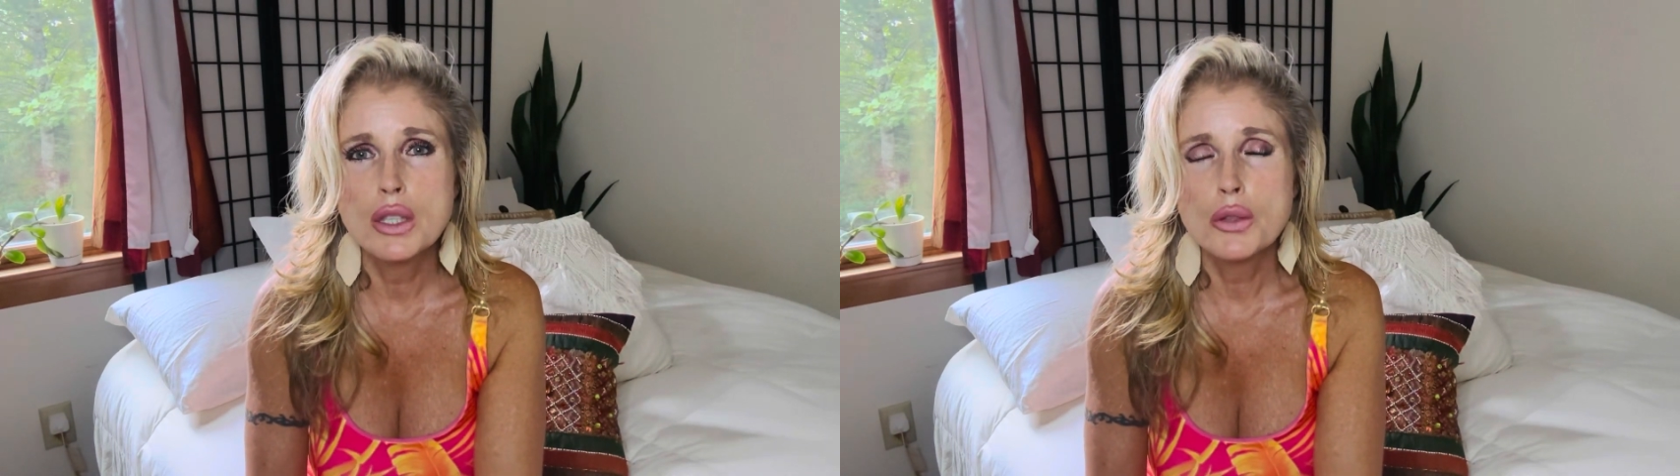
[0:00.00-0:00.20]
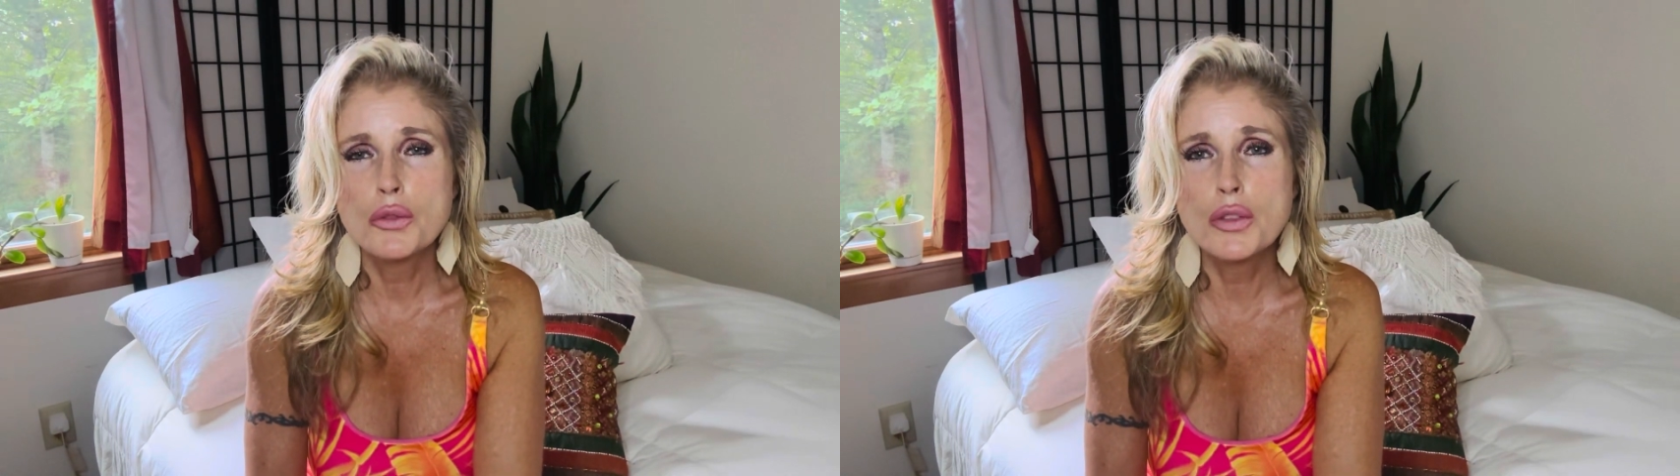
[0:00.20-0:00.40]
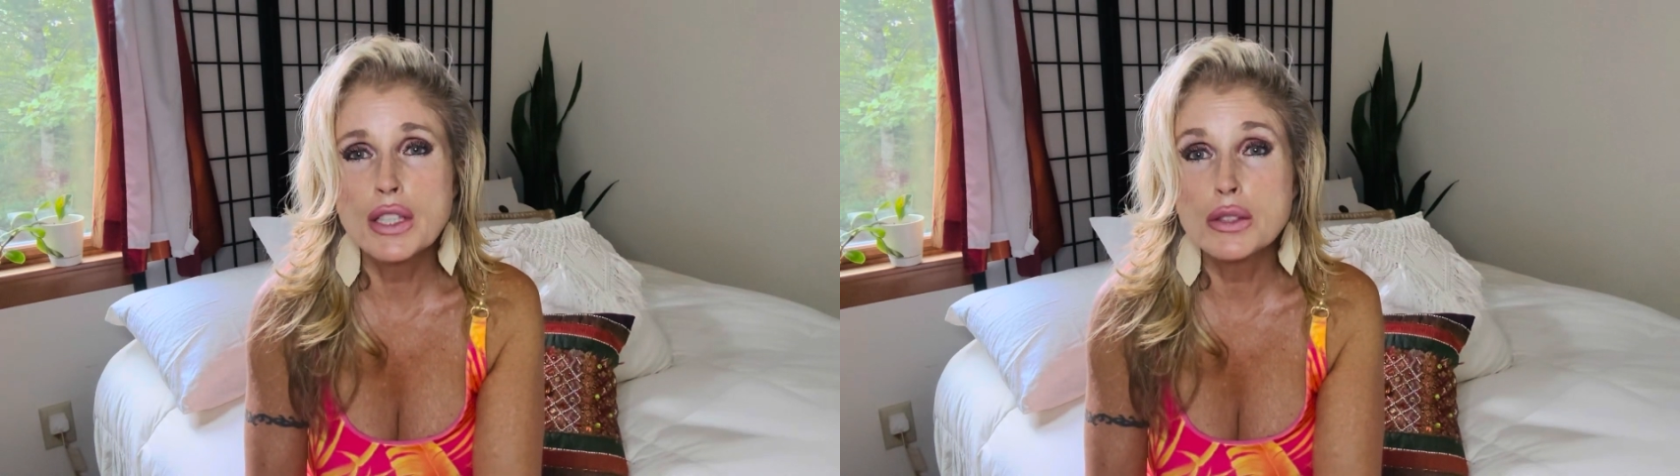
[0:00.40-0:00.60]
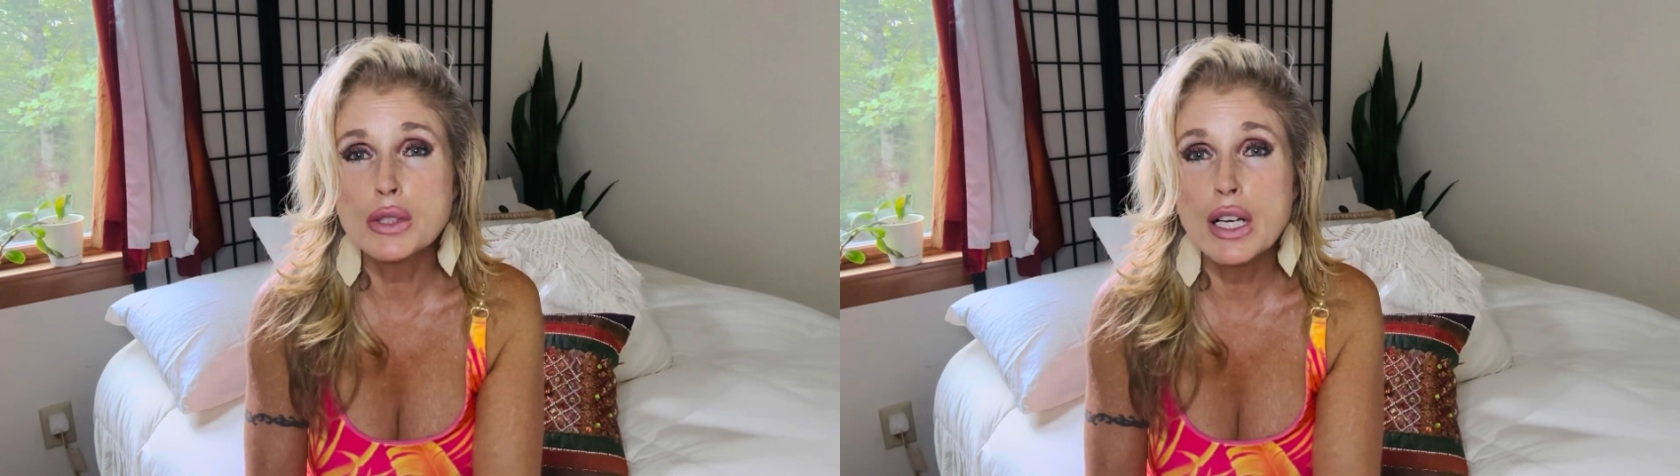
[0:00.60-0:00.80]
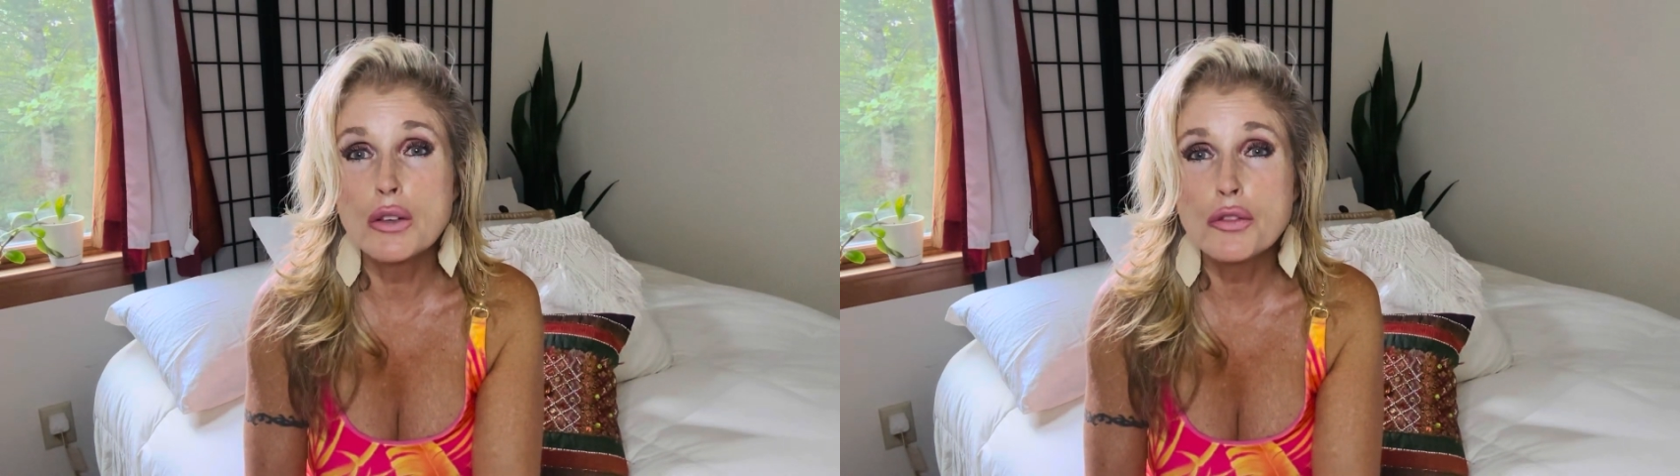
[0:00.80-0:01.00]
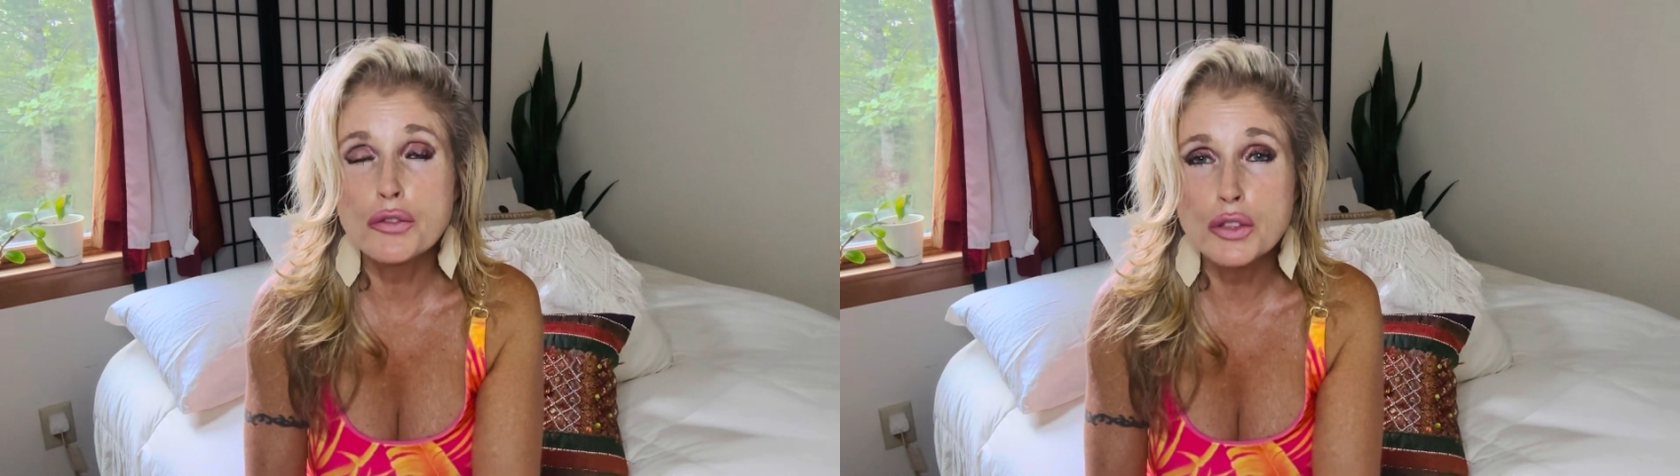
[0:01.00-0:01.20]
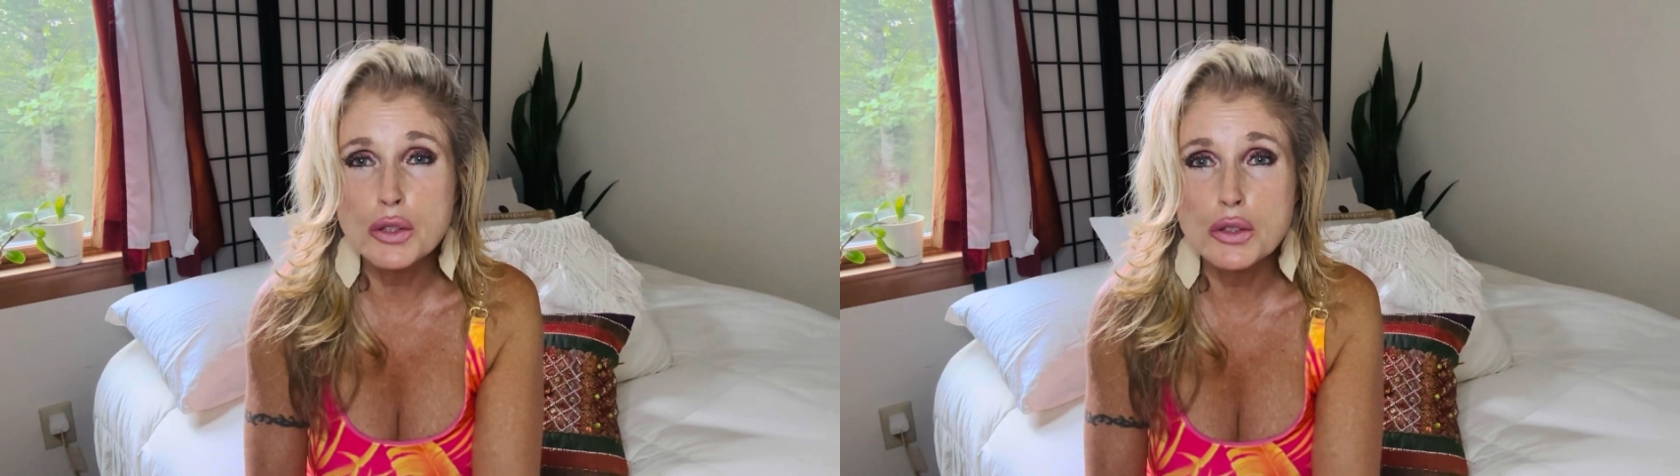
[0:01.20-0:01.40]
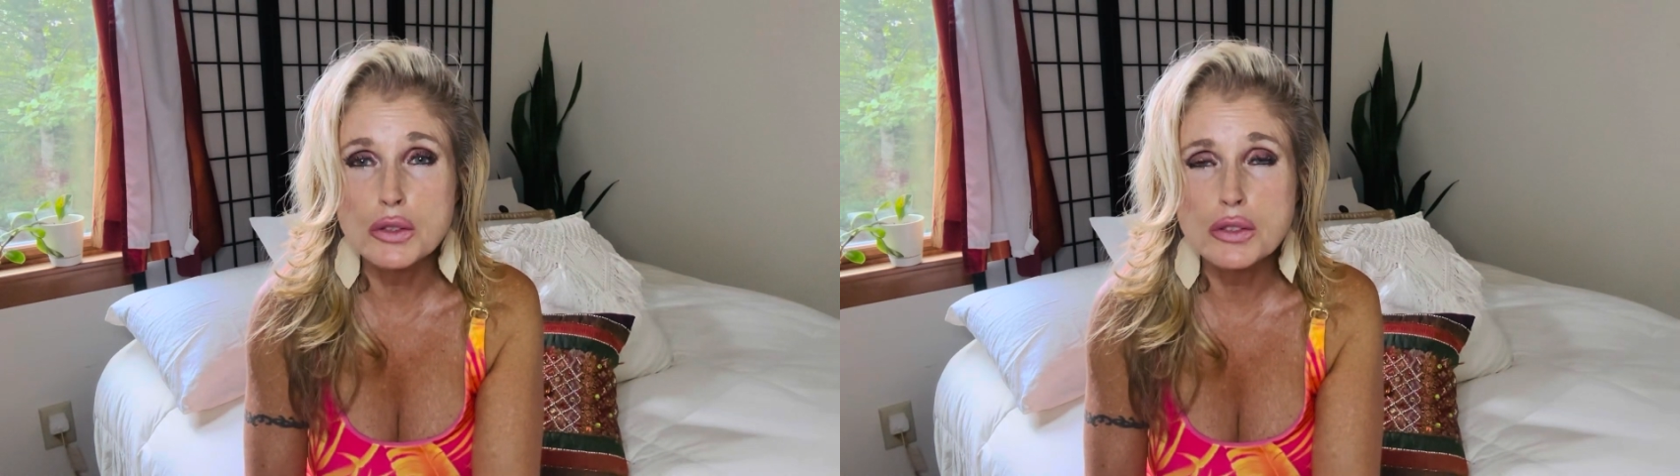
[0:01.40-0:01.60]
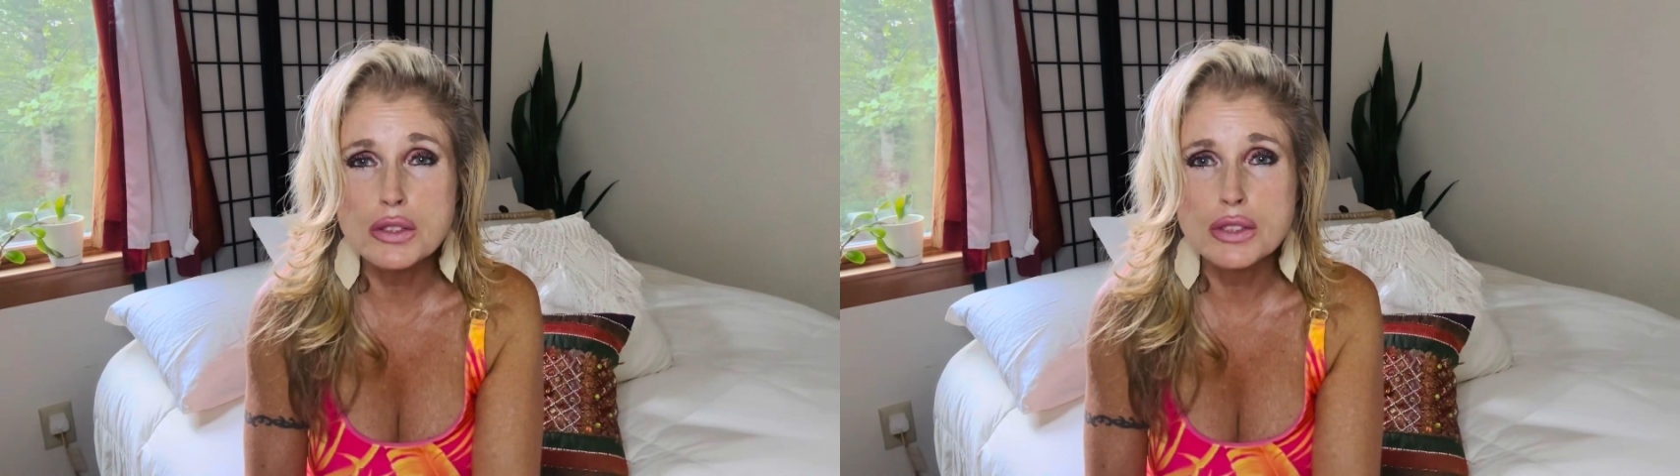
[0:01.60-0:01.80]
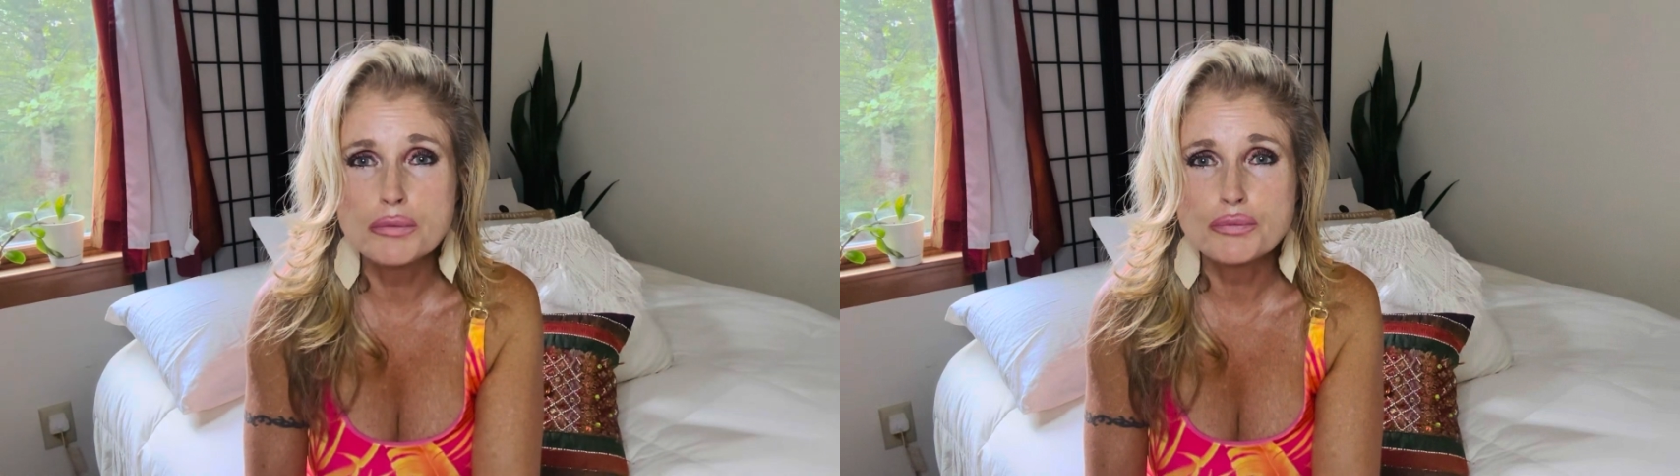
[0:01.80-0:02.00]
figure out first